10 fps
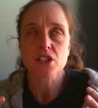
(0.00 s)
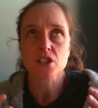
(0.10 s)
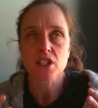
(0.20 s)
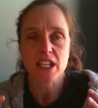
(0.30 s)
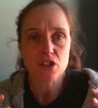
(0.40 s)

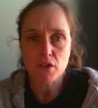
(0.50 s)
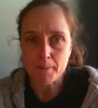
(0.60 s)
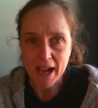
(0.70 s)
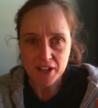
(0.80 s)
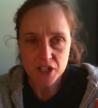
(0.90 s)
can you
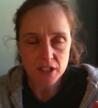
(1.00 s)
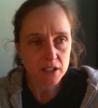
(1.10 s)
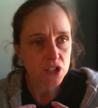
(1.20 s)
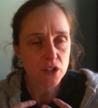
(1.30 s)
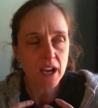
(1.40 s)
imagine?
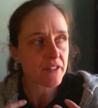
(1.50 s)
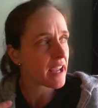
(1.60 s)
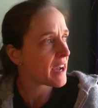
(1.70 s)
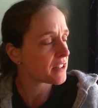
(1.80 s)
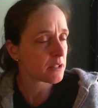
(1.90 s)
You haven't
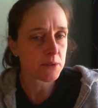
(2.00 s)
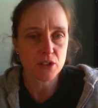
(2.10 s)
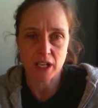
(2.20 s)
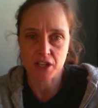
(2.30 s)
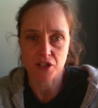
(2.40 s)
had
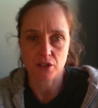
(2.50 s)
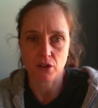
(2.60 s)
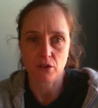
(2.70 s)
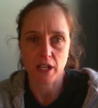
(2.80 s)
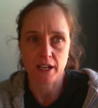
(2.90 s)
communication your
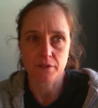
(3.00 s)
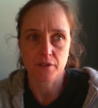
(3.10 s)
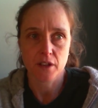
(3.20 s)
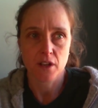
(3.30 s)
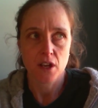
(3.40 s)
whole life.
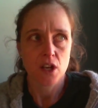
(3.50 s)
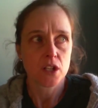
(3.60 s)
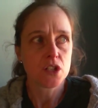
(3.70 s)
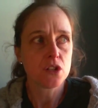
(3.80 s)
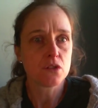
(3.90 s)

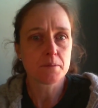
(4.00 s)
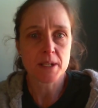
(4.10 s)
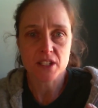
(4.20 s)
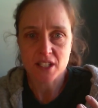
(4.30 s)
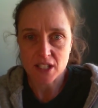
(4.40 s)
You've been
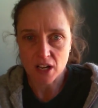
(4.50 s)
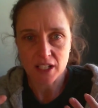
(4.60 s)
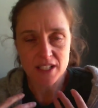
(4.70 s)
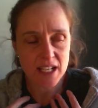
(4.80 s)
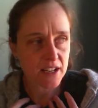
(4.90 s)
stuck
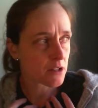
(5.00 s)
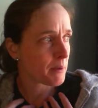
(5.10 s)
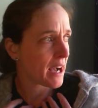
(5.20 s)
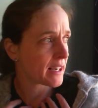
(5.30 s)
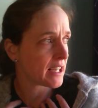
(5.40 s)
inside your
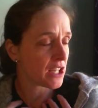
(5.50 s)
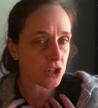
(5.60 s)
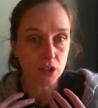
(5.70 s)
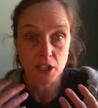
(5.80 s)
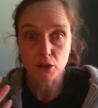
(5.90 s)
body.
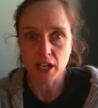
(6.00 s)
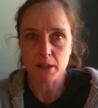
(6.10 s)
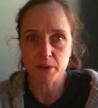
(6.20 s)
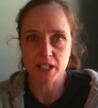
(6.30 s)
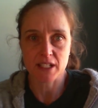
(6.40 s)
You're
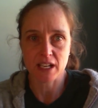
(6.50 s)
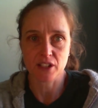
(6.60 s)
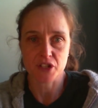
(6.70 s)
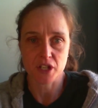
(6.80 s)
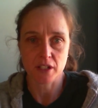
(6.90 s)
incredibly
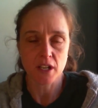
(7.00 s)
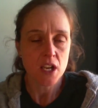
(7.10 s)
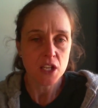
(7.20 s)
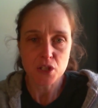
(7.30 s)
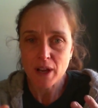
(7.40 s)
intelligent.
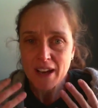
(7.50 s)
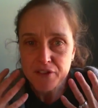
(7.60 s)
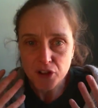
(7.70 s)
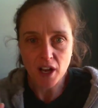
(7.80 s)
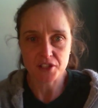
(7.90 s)
You have
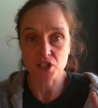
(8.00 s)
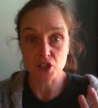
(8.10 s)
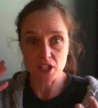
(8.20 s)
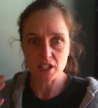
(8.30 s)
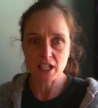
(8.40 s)
thoughts
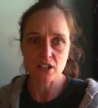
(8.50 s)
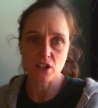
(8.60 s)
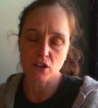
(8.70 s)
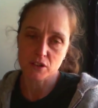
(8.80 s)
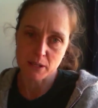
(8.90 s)
just like a
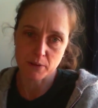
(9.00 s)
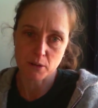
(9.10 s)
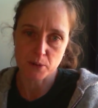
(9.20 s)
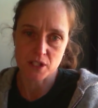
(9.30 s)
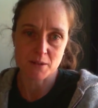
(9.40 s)
neurotypical
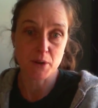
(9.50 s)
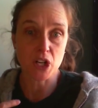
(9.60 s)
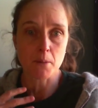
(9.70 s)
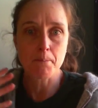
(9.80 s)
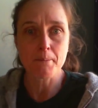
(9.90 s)
person, but
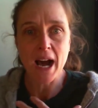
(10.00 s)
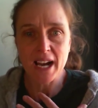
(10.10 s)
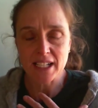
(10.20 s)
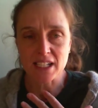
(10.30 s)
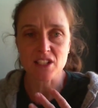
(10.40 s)
your
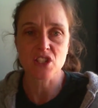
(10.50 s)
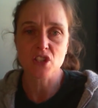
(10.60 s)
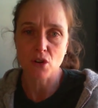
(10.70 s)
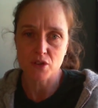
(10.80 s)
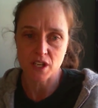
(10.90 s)
body is
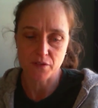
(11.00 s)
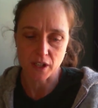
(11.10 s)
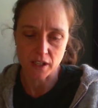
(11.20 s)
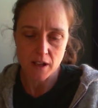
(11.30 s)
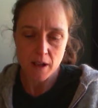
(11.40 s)
so different,
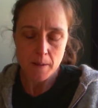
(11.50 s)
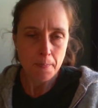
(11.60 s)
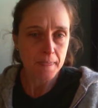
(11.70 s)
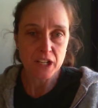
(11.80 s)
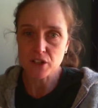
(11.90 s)

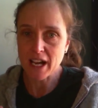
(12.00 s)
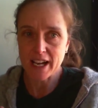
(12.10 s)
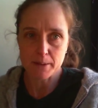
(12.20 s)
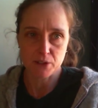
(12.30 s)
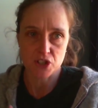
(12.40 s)
and you're not
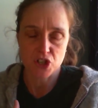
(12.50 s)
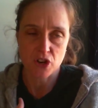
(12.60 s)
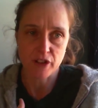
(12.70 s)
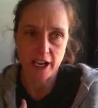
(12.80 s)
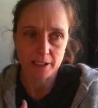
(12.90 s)
able to show
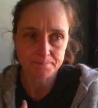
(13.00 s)
that.